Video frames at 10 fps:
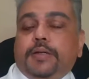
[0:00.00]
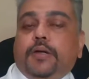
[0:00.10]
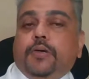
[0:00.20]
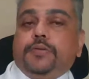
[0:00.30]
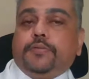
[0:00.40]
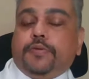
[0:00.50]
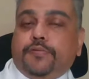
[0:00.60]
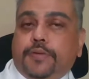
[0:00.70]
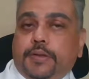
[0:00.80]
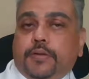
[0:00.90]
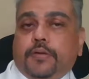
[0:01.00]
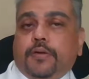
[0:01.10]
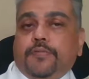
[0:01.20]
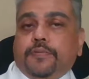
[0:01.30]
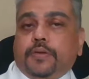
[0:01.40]
But out of the fear
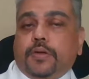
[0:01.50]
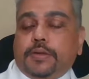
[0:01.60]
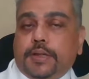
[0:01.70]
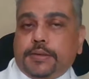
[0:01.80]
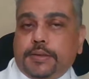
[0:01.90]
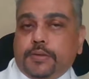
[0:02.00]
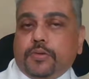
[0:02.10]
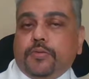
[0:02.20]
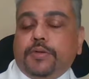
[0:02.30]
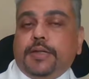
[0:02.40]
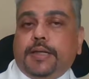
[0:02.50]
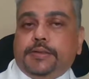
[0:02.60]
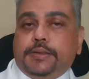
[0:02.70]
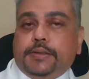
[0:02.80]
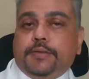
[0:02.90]
of contracting
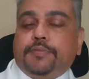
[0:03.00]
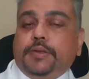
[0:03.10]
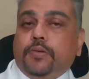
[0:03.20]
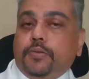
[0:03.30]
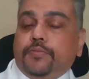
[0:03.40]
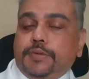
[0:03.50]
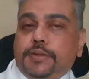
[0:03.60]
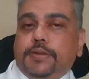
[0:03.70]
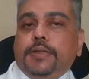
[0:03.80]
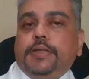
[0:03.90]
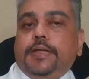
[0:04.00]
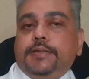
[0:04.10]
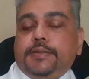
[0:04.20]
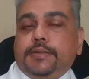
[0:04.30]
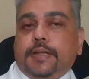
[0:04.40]
COVID-19, if they don't visit the
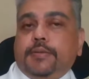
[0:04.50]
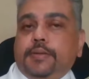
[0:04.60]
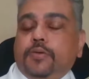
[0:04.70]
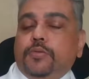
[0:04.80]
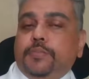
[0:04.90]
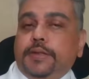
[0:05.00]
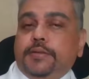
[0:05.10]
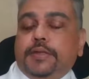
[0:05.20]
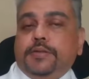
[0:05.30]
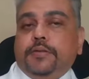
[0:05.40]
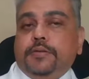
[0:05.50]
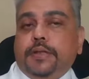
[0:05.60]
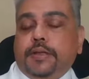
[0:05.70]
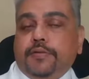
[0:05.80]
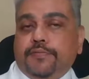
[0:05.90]
clinics in time and don't bring
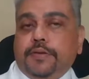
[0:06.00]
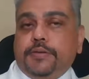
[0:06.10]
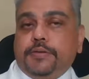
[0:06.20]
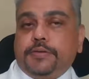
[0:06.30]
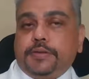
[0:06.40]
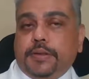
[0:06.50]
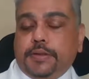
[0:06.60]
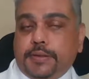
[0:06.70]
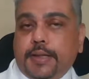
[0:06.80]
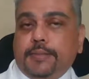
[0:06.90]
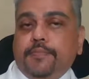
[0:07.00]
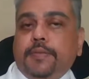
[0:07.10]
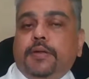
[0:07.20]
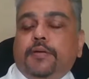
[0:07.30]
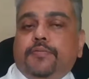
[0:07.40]
their infants in
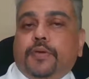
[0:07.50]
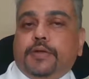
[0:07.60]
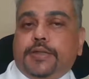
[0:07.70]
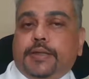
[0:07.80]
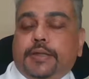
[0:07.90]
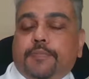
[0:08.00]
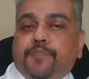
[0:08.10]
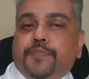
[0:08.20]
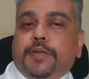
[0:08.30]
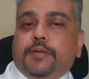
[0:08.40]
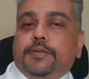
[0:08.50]
time for a checkup,